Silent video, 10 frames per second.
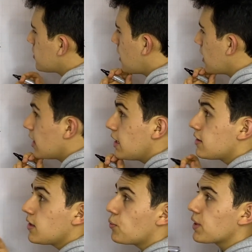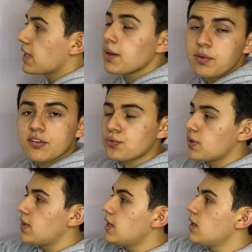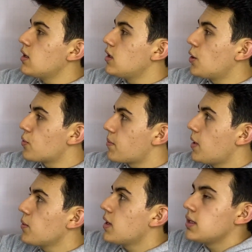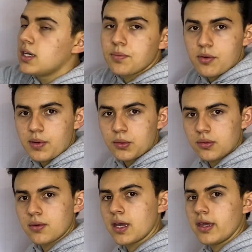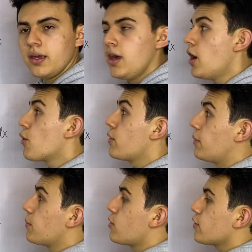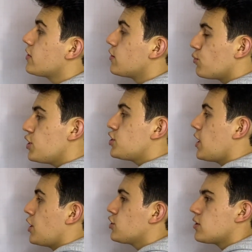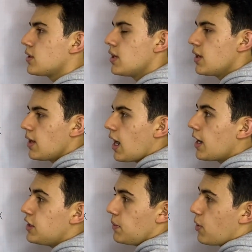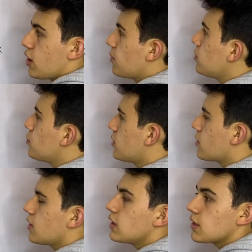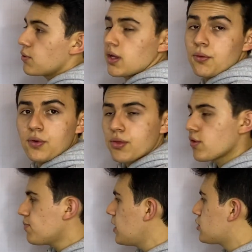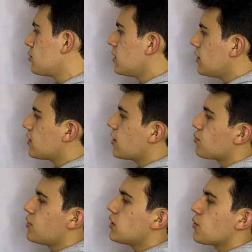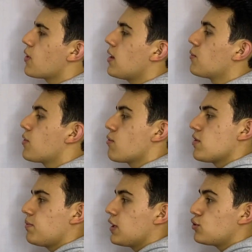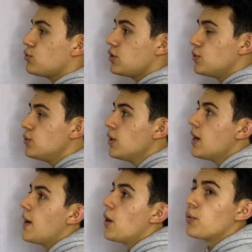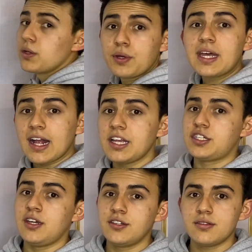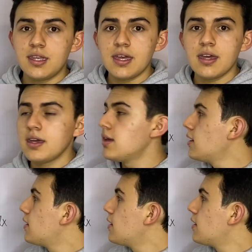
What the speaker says: sign. Now let's see what happens with the lower bound and the upper bound, okay? Remember, since we changed the variable we're integrating with respect to, in this case we're integrating with respect to u, well, we gotta change the